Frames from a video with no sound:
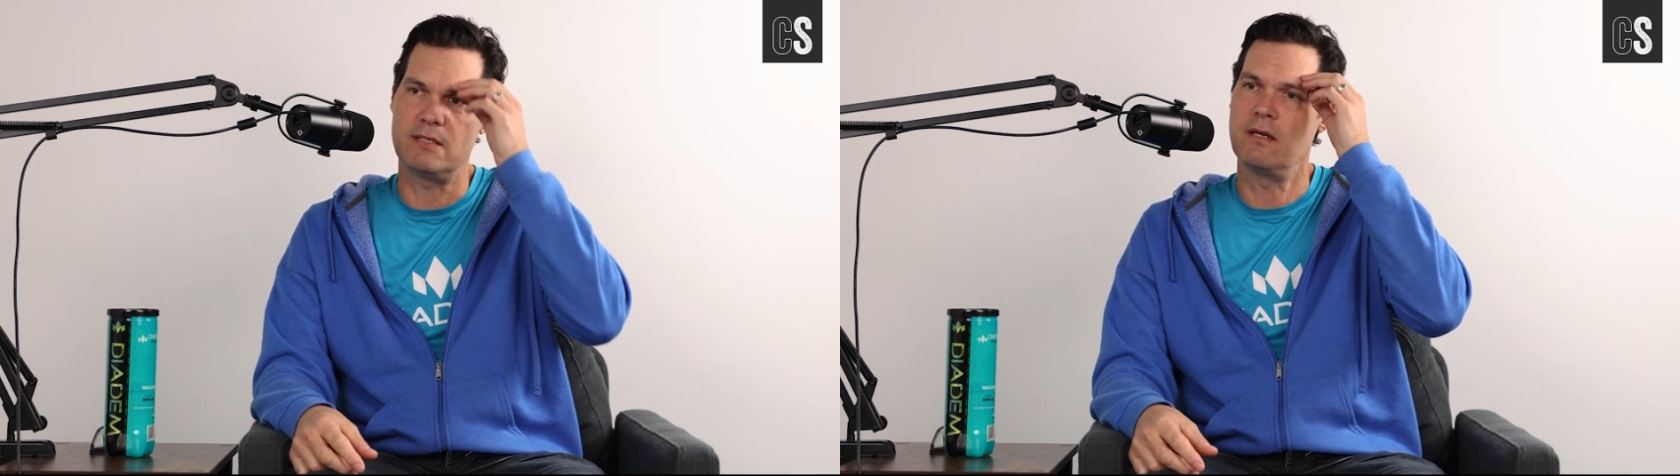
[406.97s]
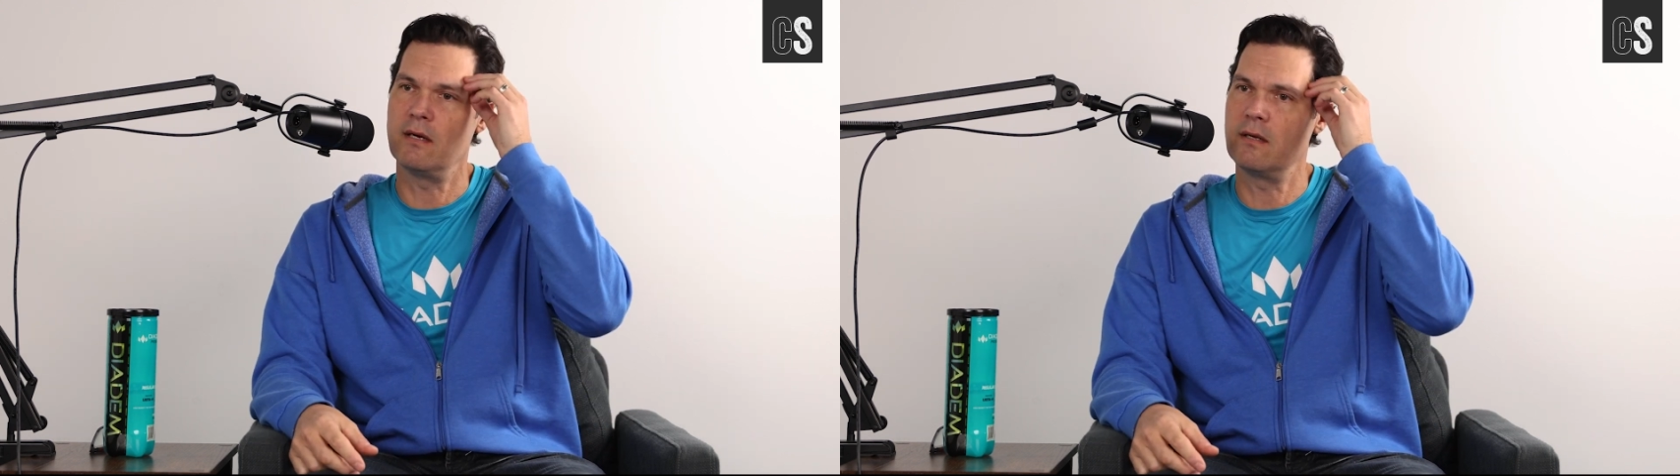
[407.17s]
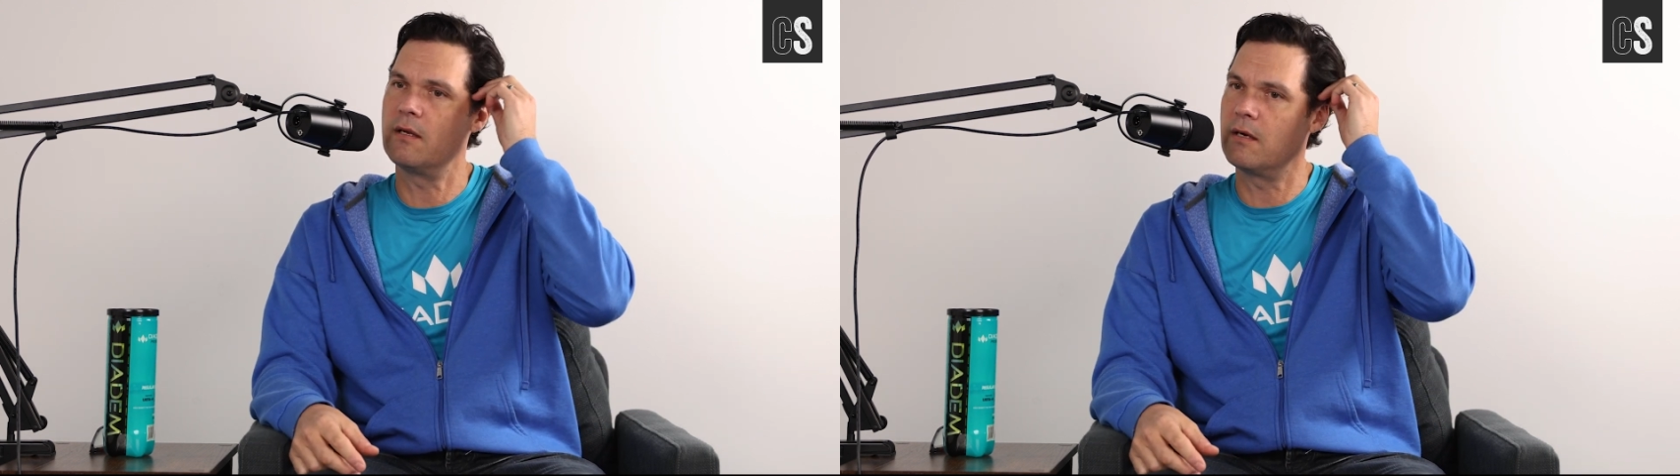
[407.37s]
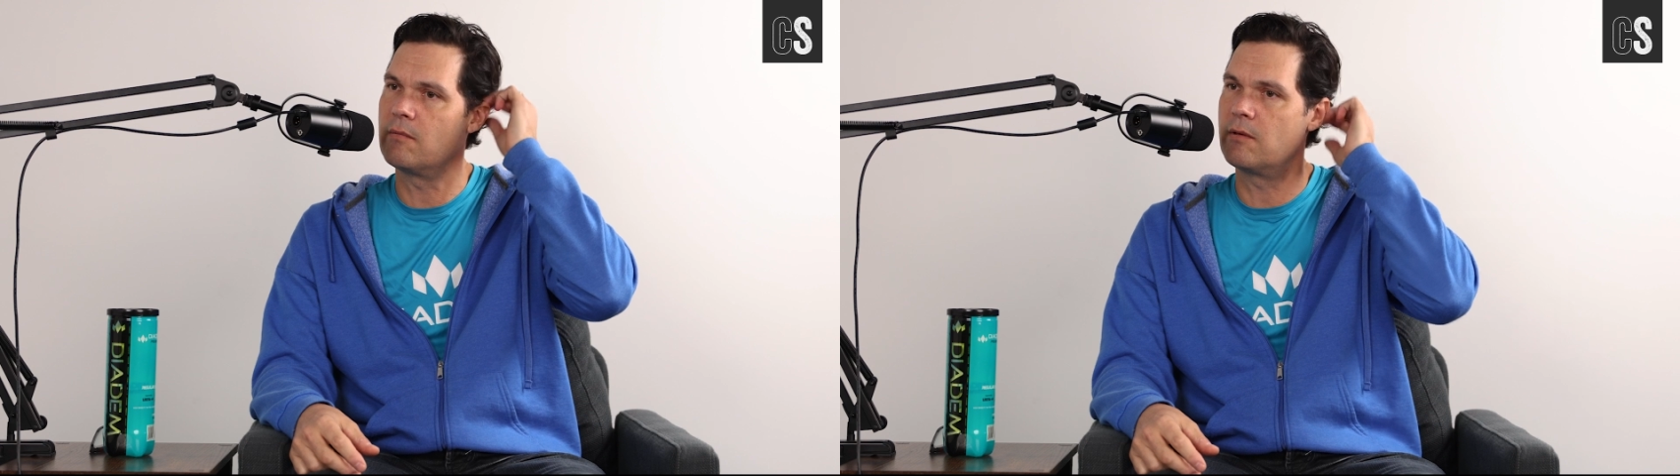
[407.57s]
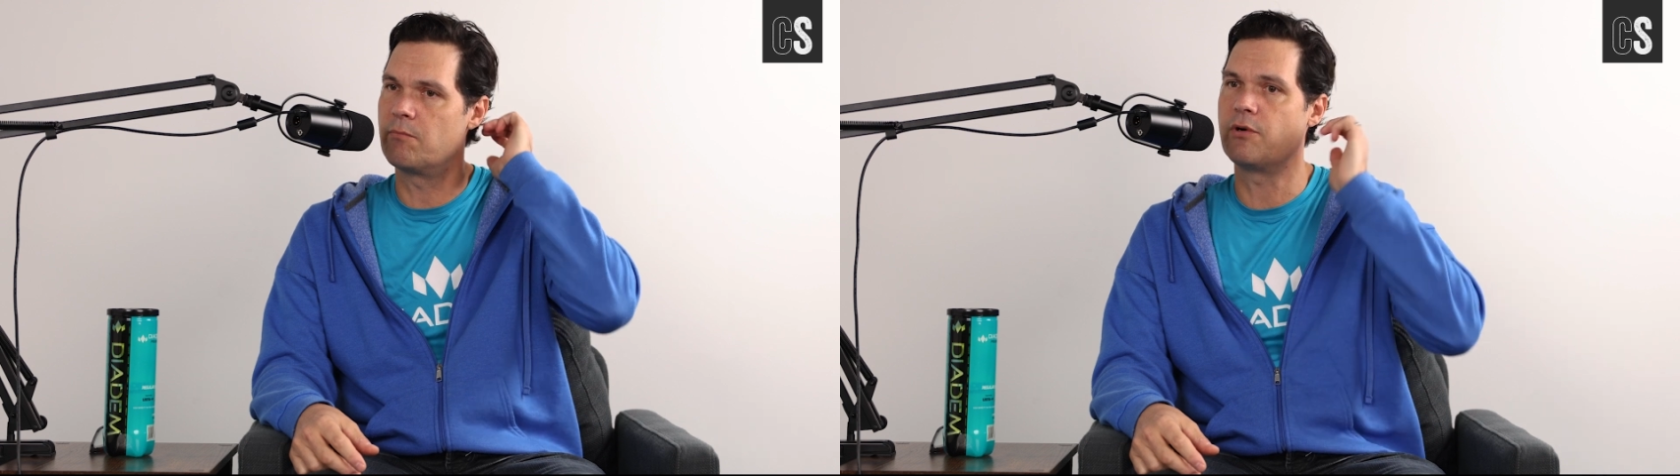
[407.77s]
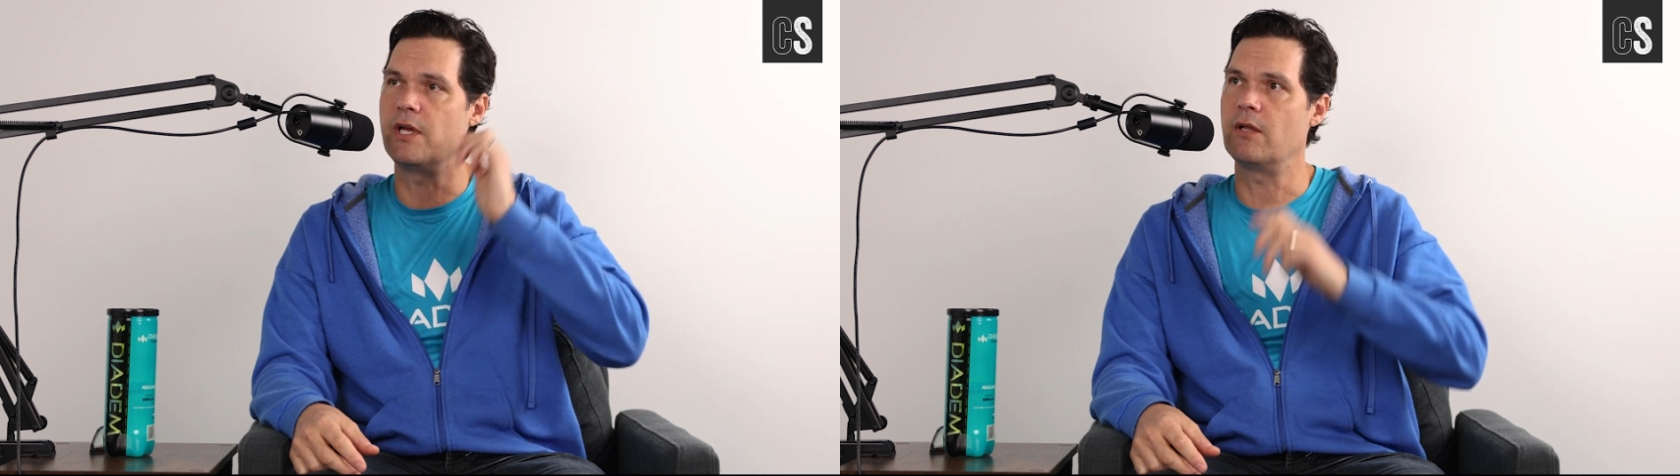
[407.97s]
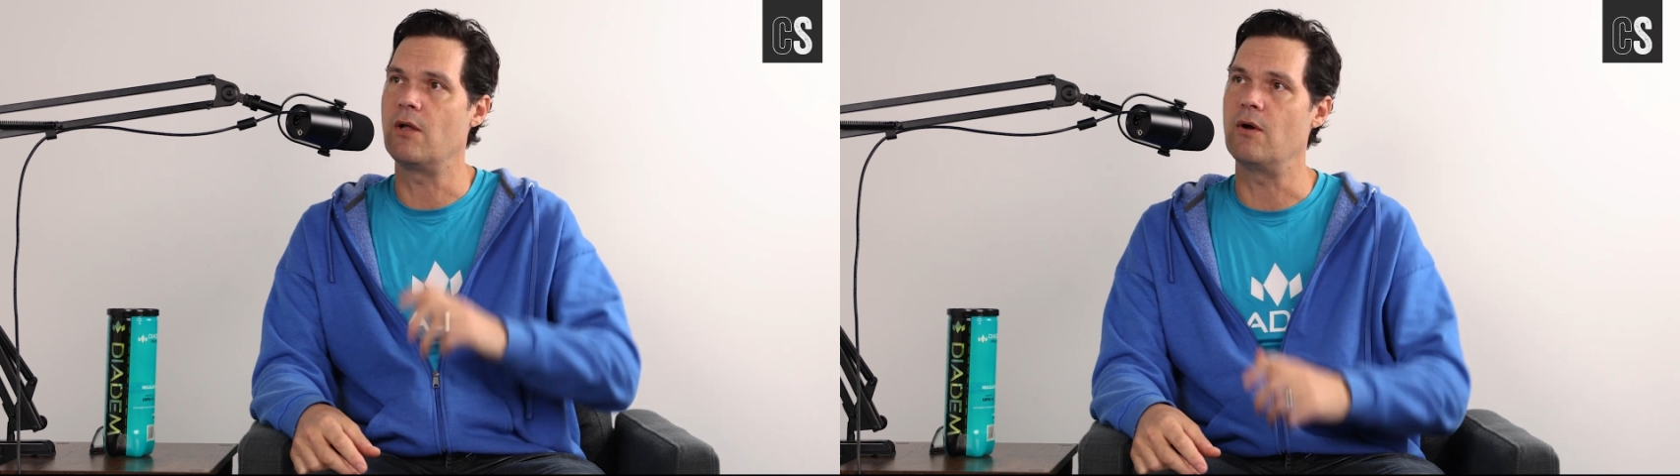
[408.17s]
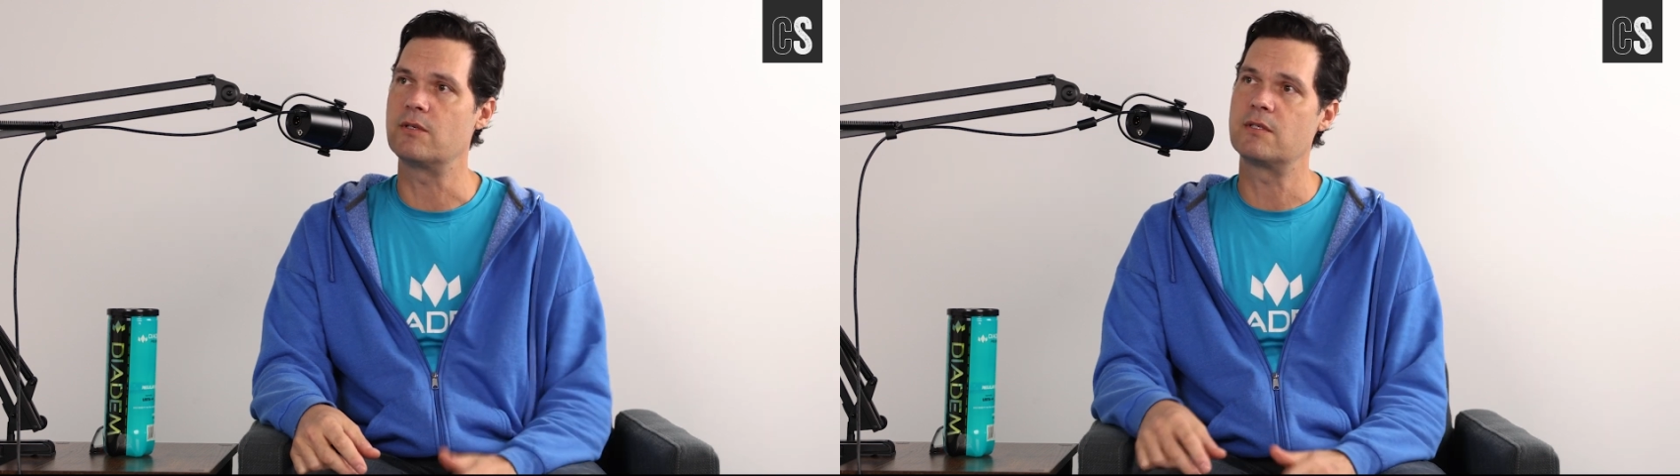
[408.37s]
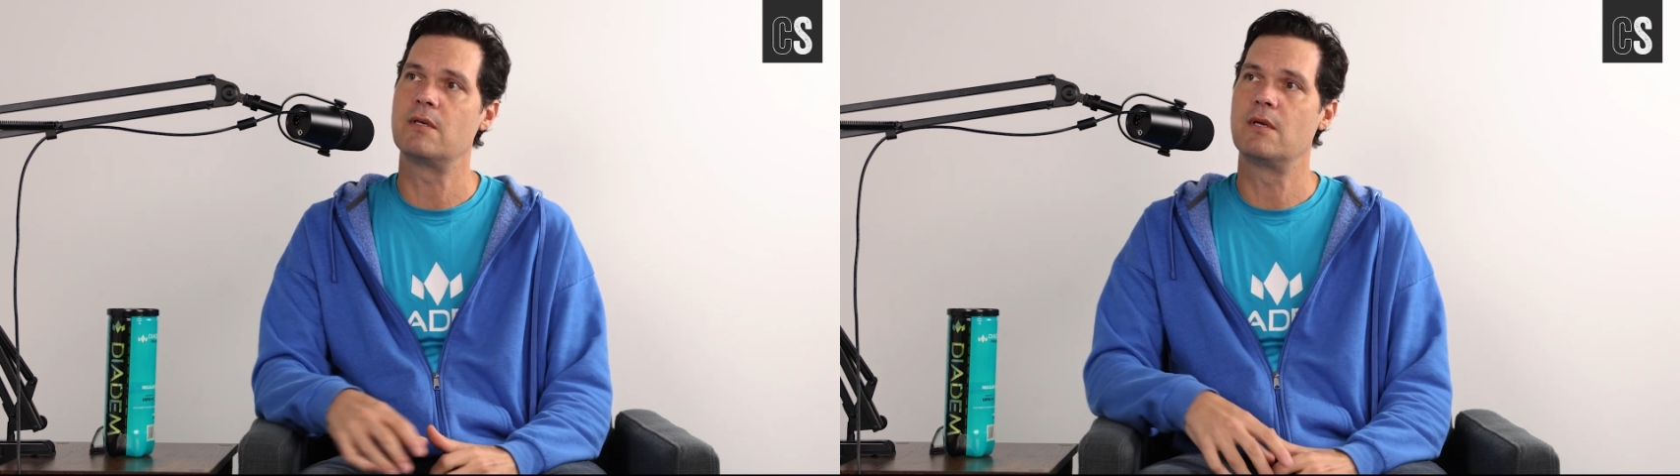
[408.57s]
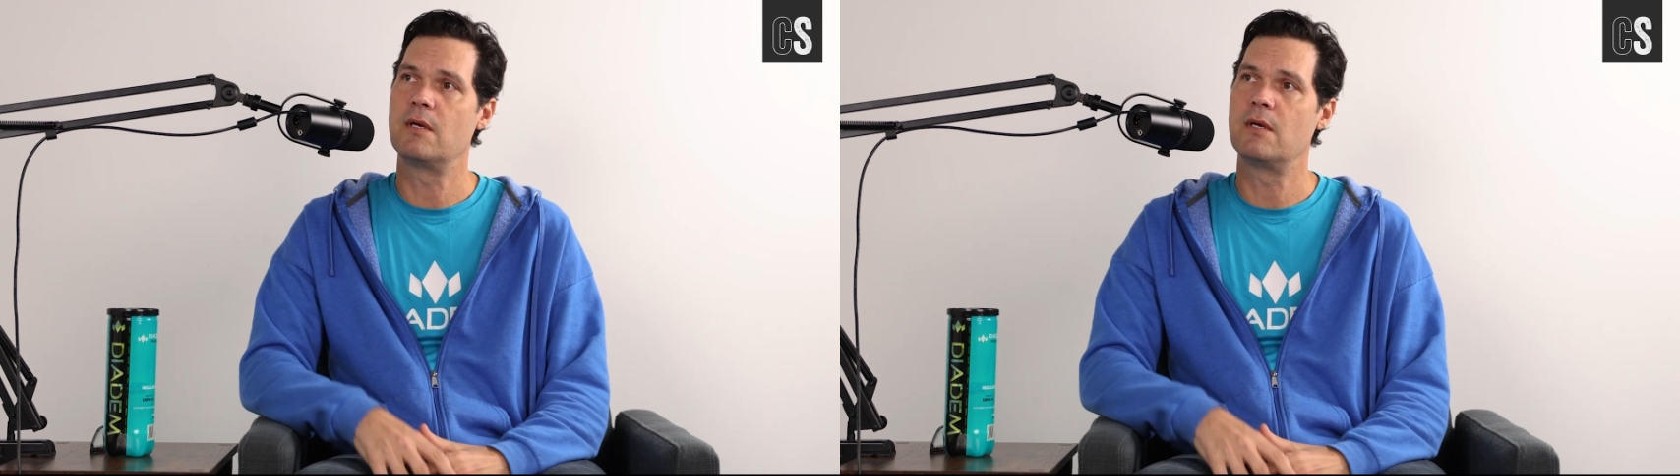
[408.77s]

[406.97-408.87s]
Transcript: they're pretty close